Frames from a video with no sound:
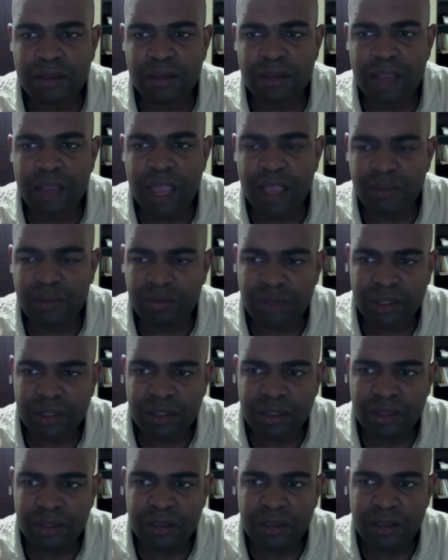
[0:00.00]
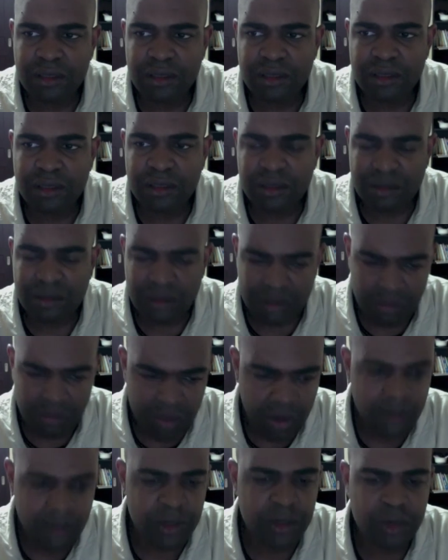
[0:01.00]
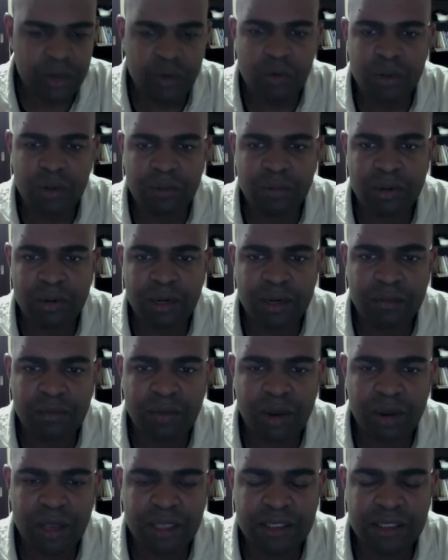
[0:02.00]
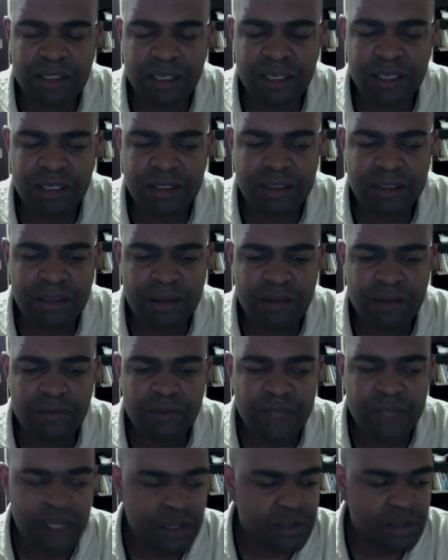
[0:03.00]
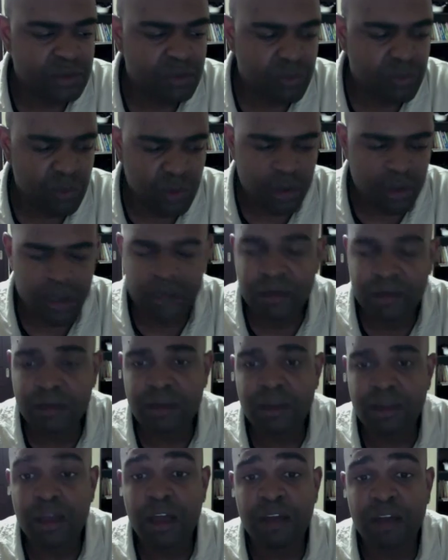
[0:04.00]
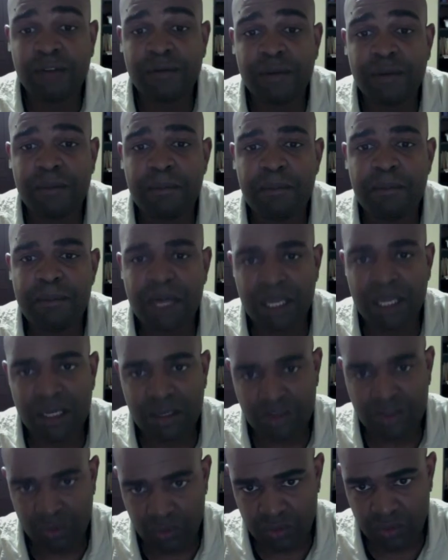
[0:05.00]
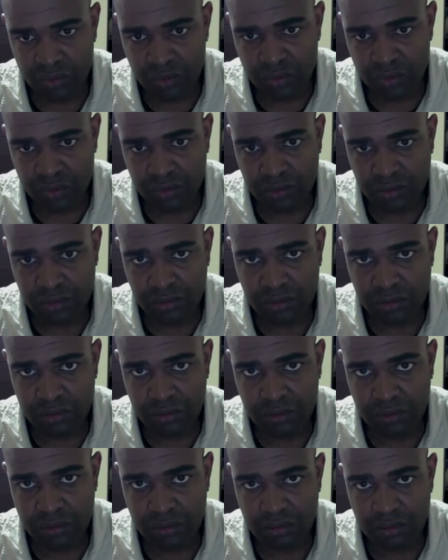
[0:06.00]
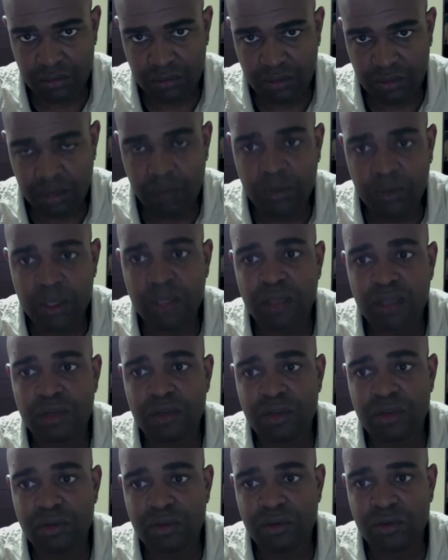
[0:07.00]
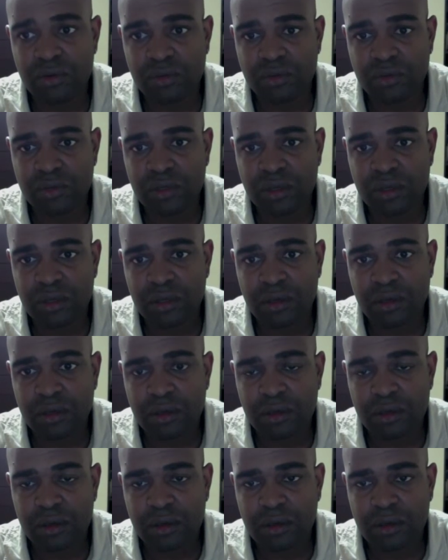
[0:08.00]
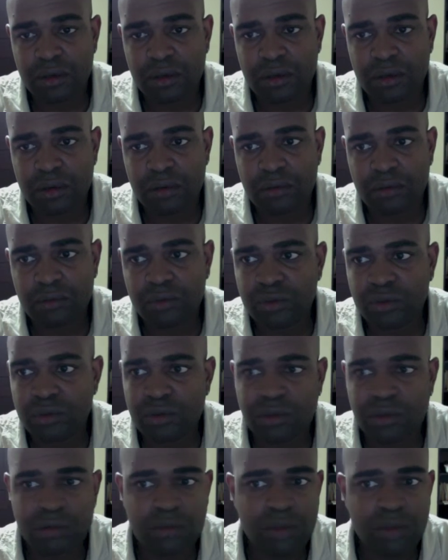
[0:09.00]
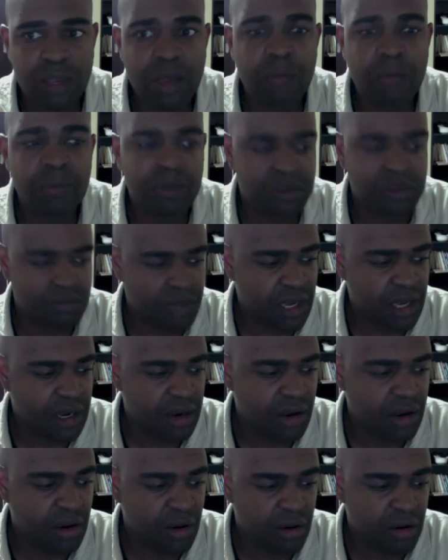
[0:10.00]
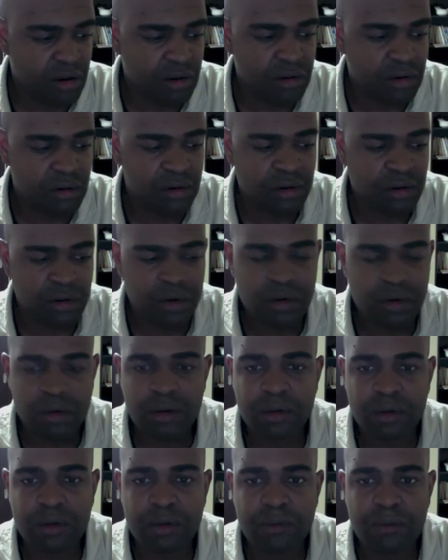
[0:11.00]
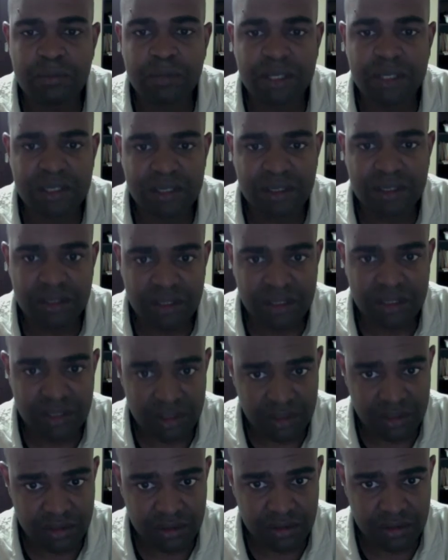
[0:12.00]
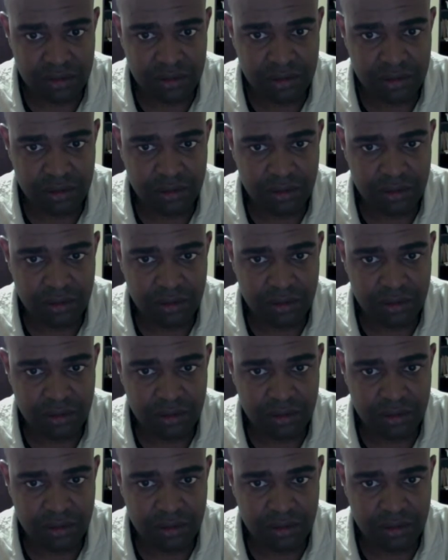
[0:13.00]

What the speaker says: as with the market equilibrating process, it is one of many tools that we can use to help us make our business decisions.